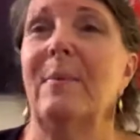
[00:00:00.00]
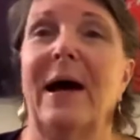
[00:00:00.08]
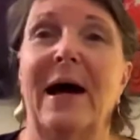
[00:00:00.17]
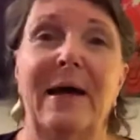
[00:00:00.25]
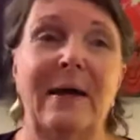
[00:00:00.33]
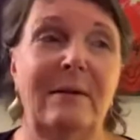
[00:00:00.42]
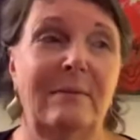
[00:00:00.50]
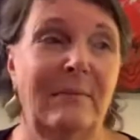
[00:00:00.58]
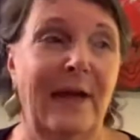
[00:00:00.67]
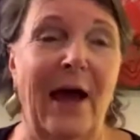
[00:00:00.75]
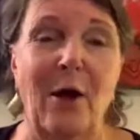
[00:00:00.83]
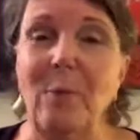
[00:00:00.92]
by
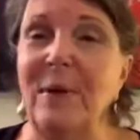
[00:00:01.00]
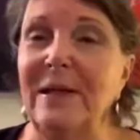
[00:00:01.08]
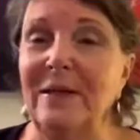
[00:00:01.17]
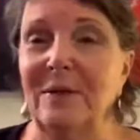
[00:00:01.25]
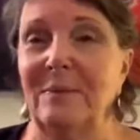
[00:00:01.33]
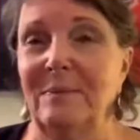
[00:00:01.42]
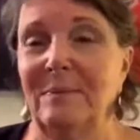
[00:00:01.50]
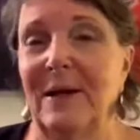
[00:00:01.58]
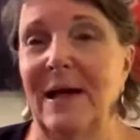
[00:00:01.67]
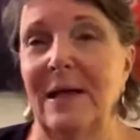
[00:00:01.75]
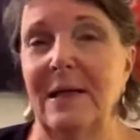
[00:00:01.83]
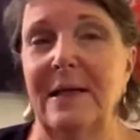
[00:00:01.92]
helping them,
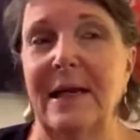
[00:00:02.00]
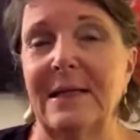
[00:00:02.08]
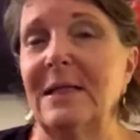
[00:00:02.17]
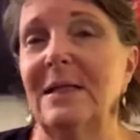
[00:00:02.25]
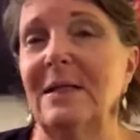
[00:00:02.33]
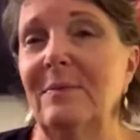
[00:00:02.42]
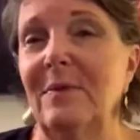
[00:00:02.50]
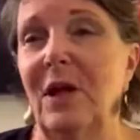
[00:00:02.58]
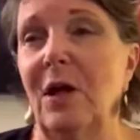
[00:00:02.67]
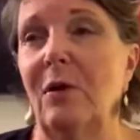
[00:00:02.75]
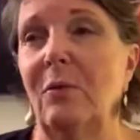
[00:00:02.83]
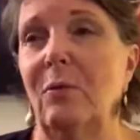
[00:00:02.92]
by letting them
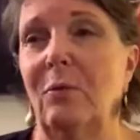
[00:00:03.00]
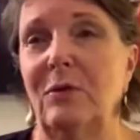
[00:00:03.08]
know